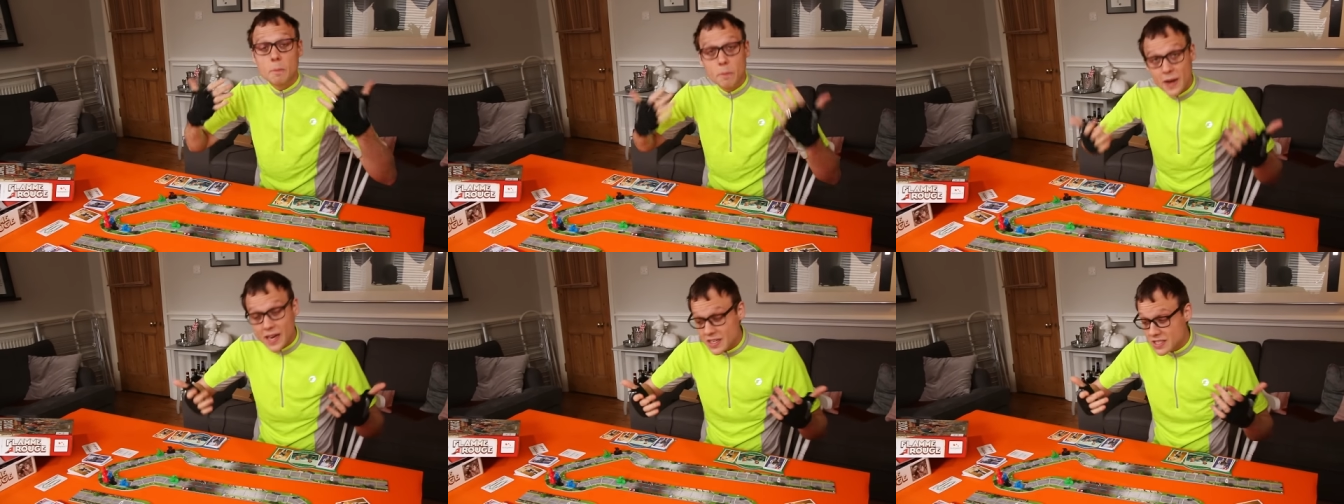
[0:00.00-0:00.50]

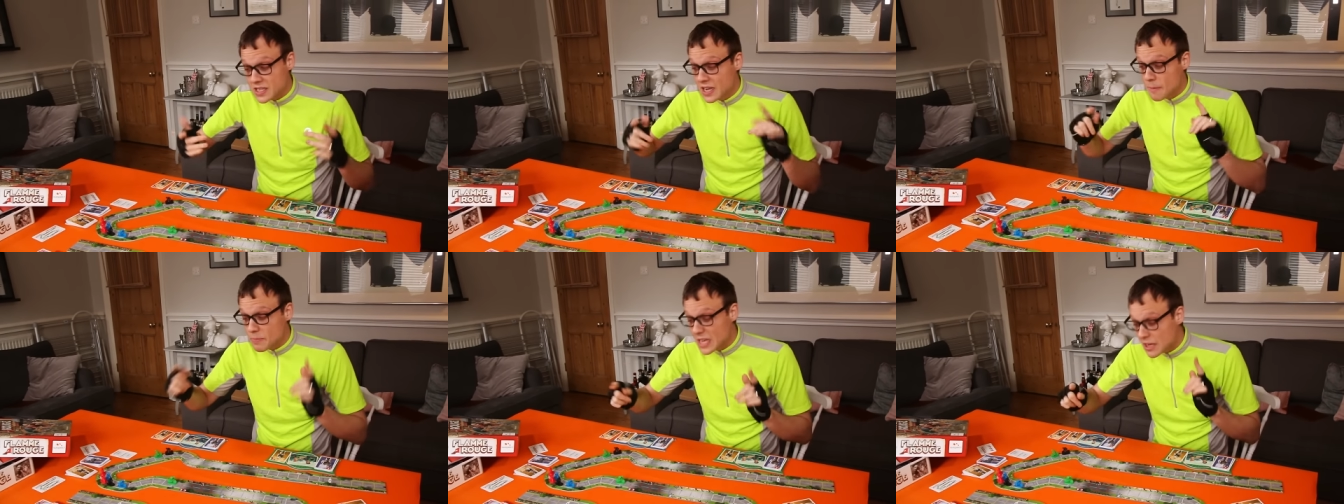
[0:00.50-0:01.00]
But
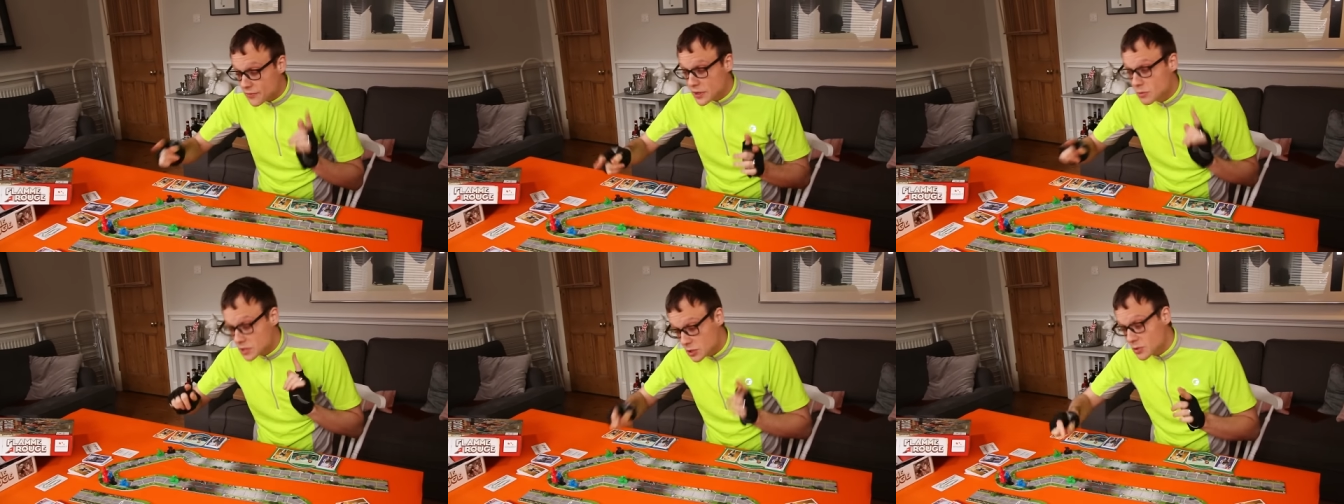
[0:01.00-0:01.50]
if
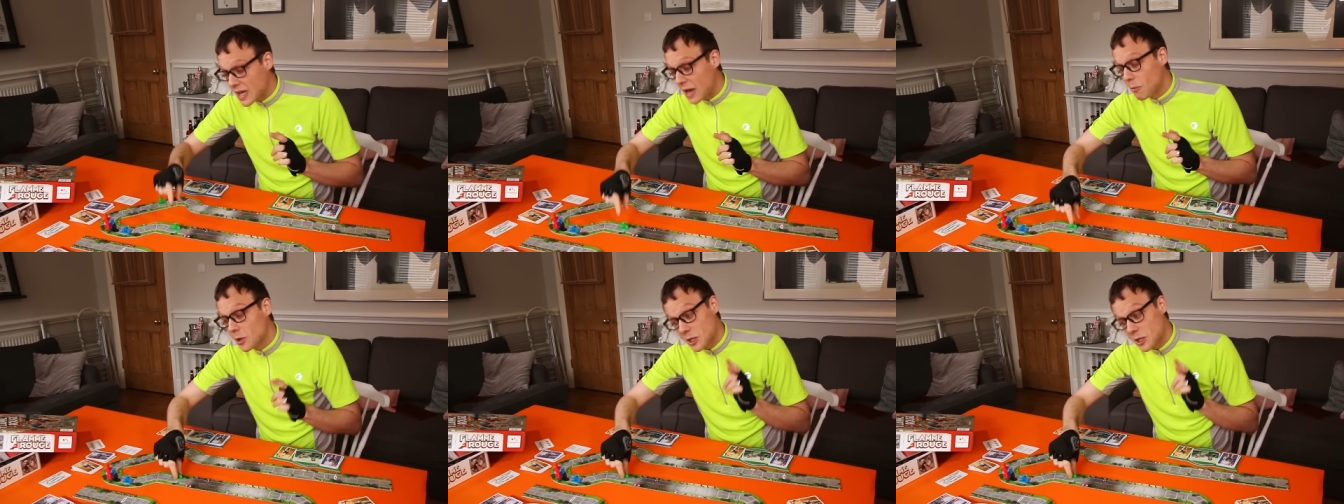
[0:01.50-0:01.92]
you do that,